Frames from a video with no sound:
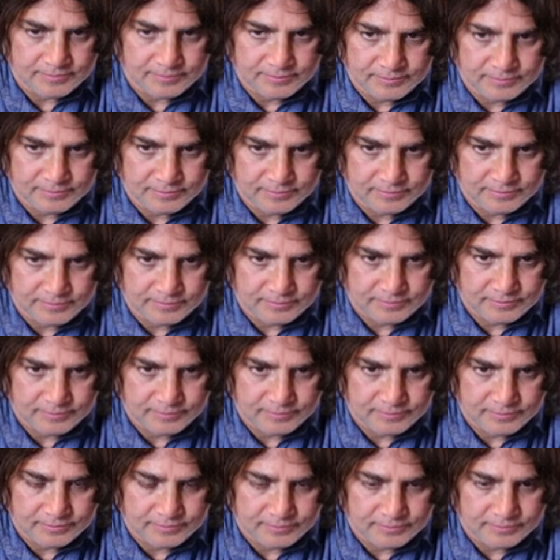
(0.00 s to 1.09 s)

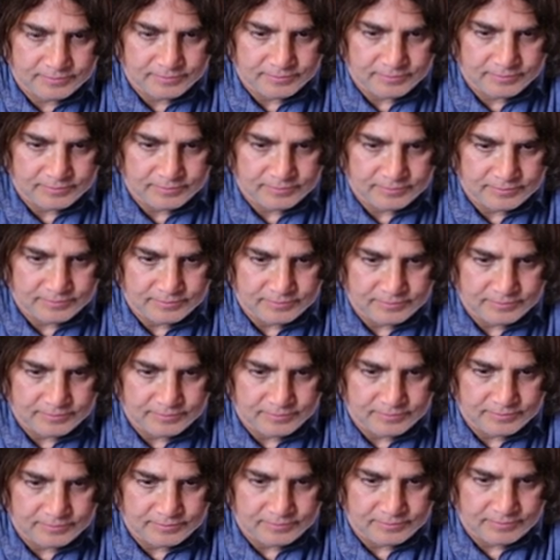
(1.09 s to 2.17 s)

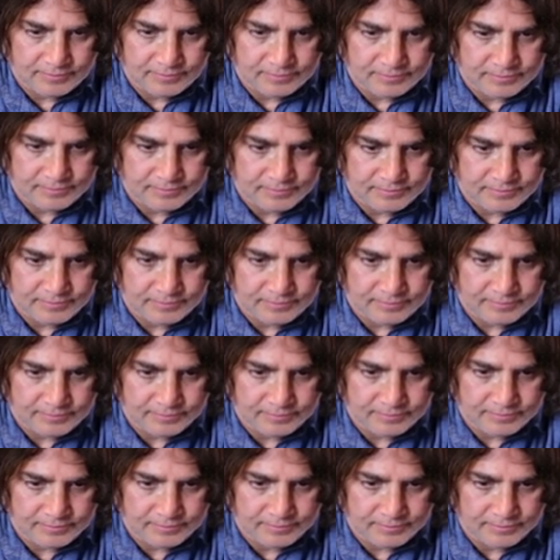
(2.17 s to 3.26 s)

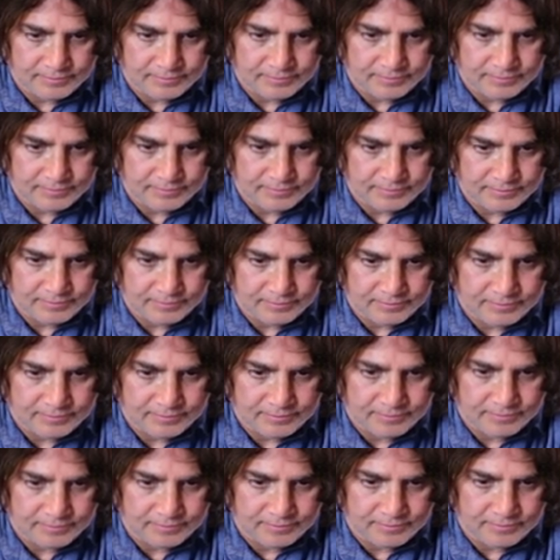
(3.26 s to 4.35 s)

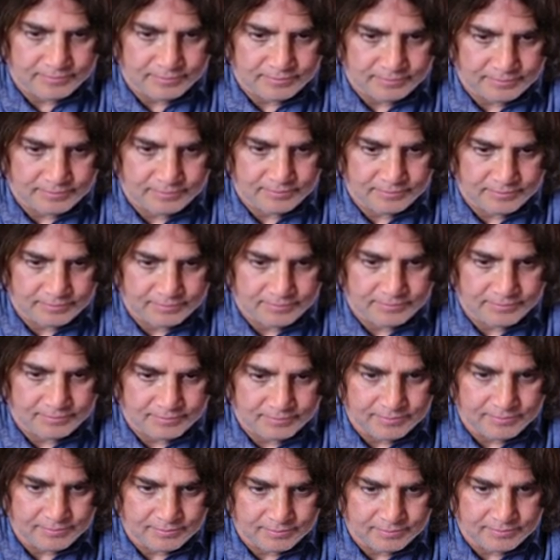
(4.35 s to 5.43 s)

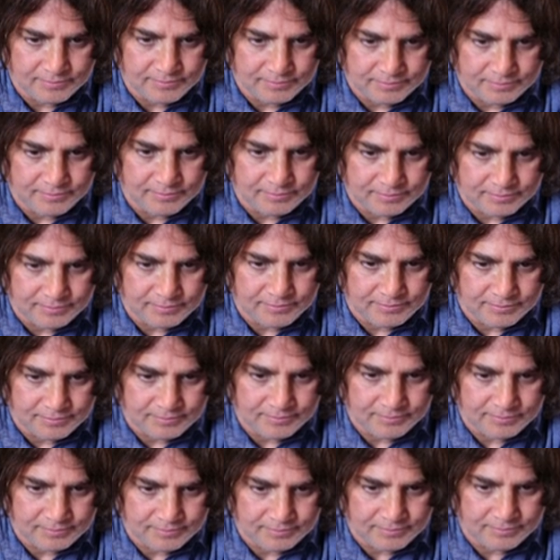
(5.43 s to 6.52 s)

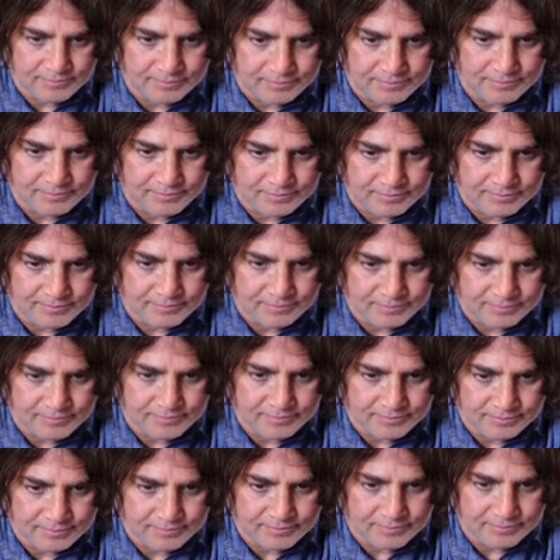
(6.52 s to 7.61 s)

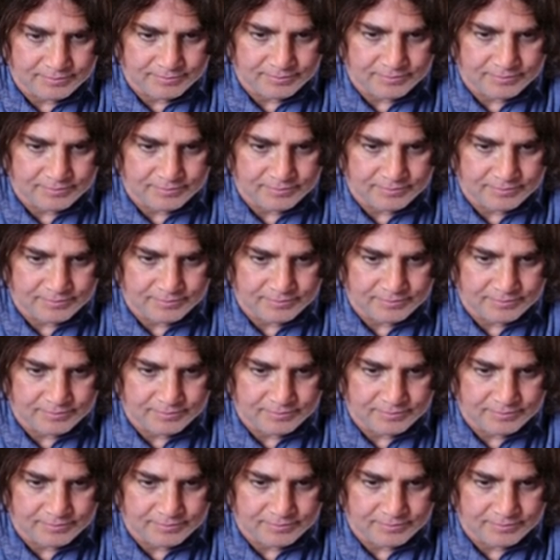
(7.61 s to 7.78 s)
The person shown says nothing.